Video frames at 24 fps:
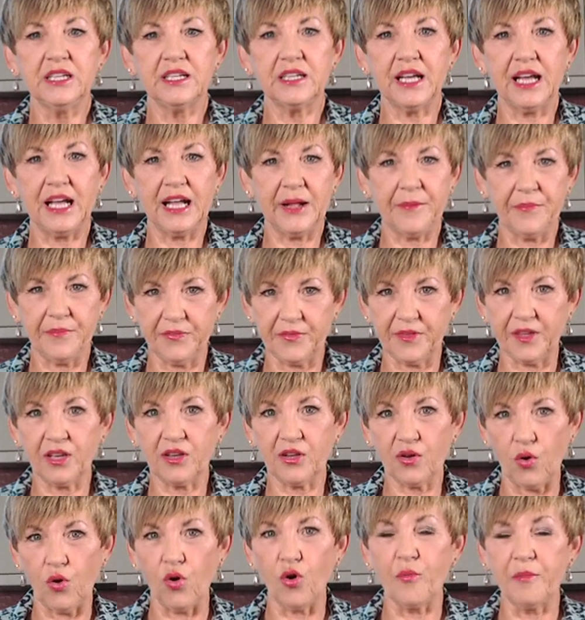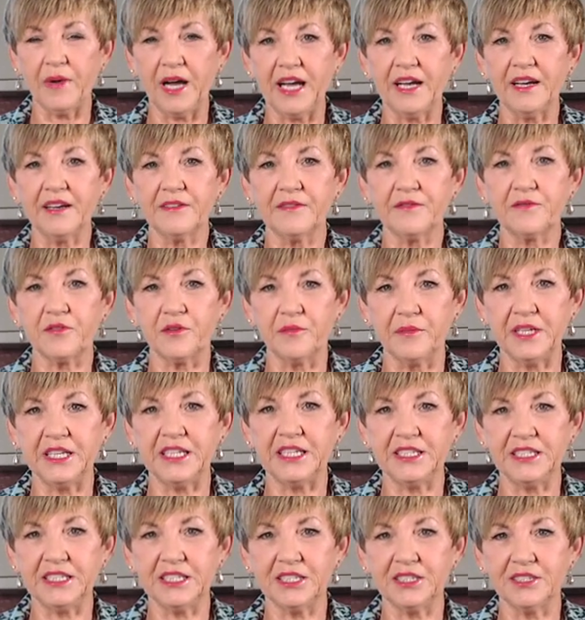korma from an
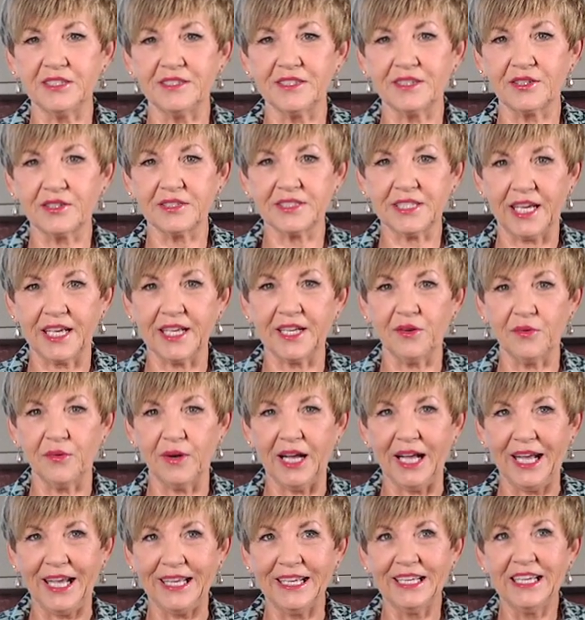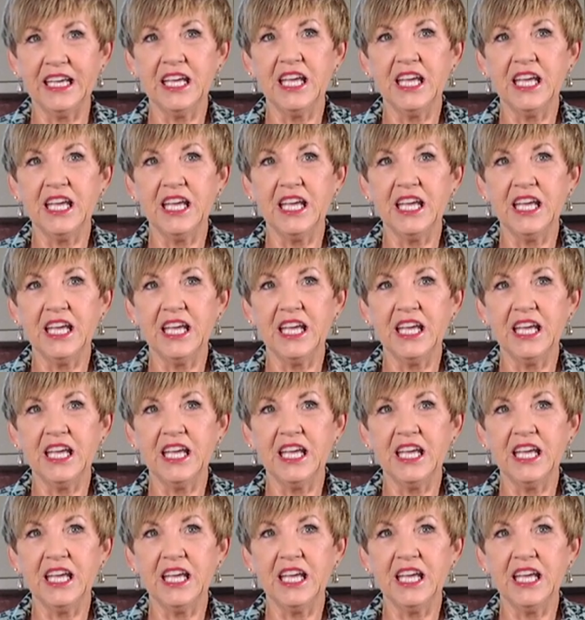Indian takeaway.